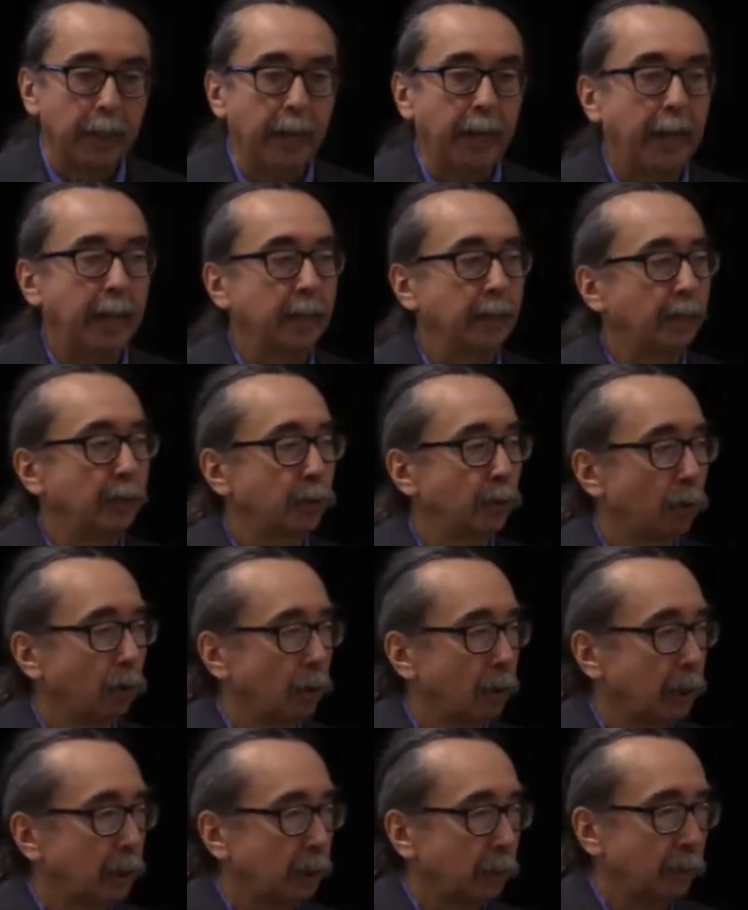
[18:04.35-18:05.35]
and
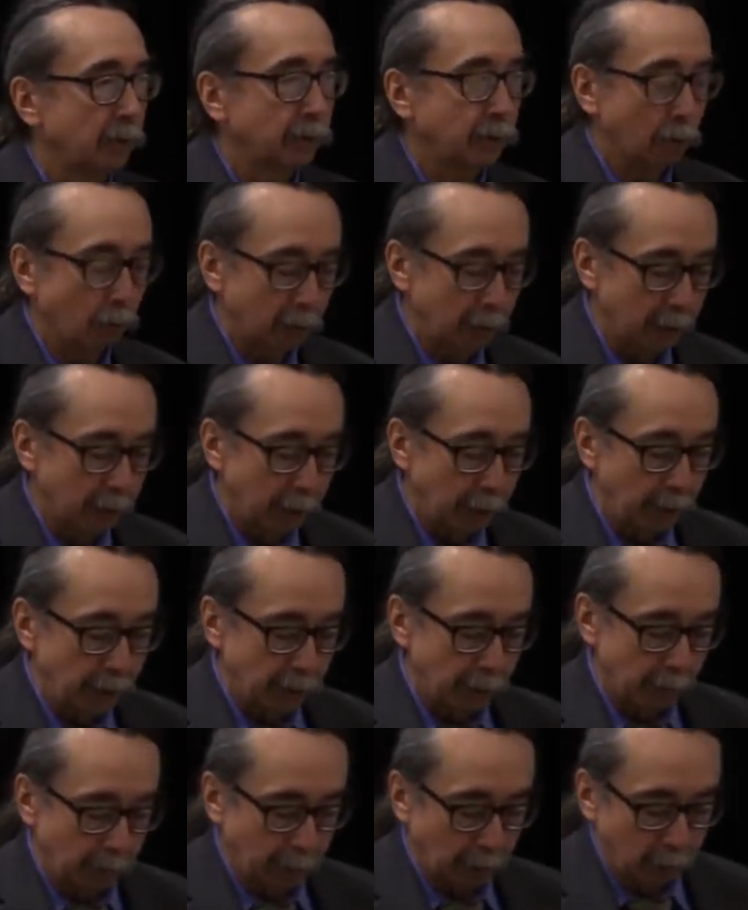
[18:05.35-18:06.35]
internally at the Muscogee
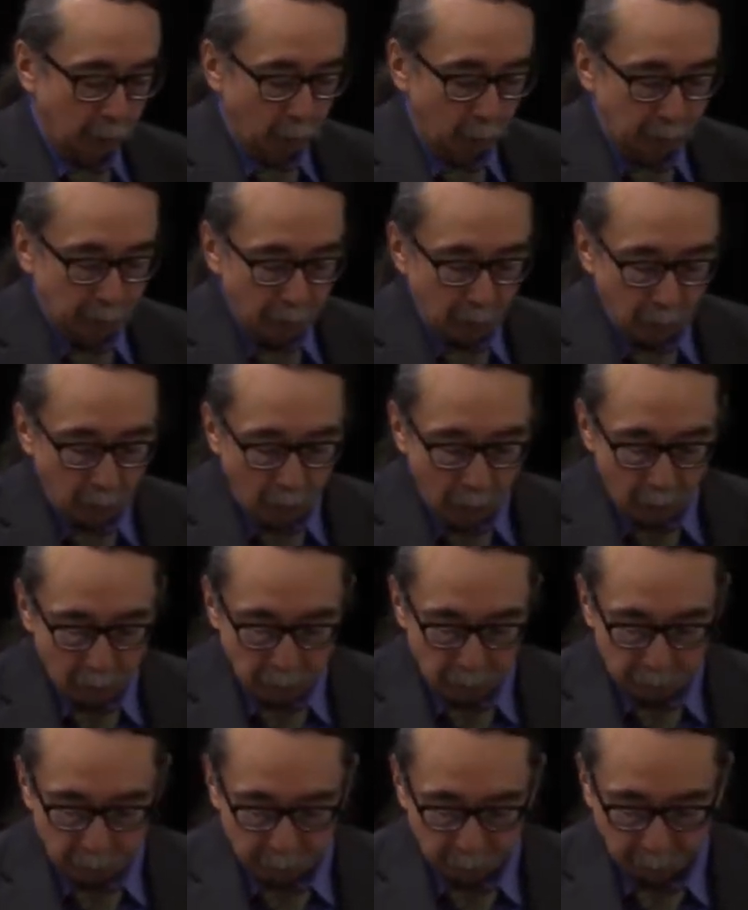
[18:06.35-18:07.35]
Nation, including our
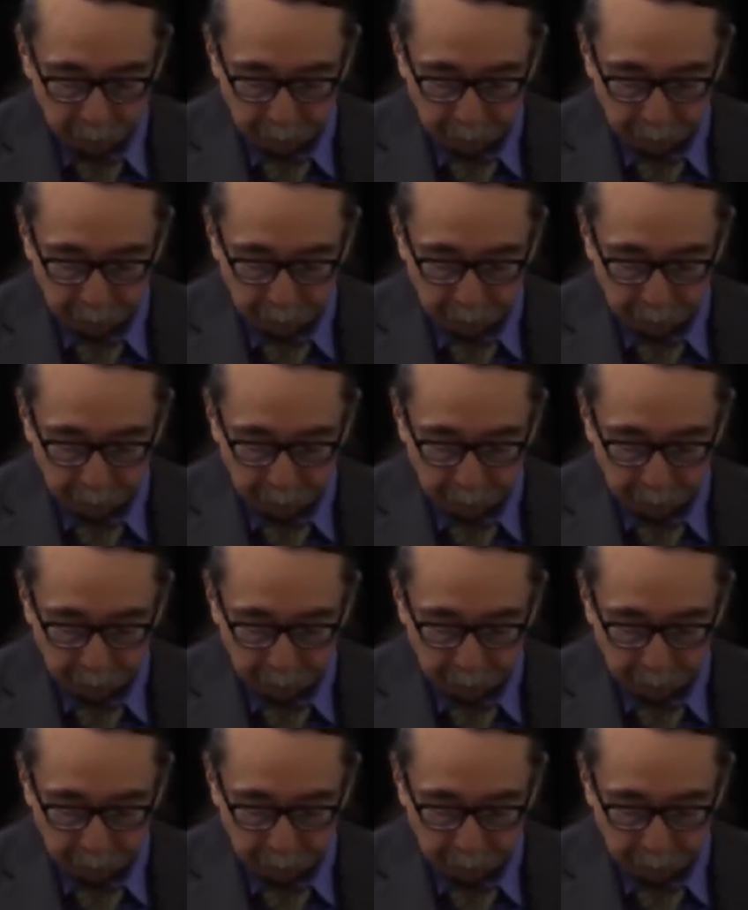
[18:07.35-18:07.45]
laws.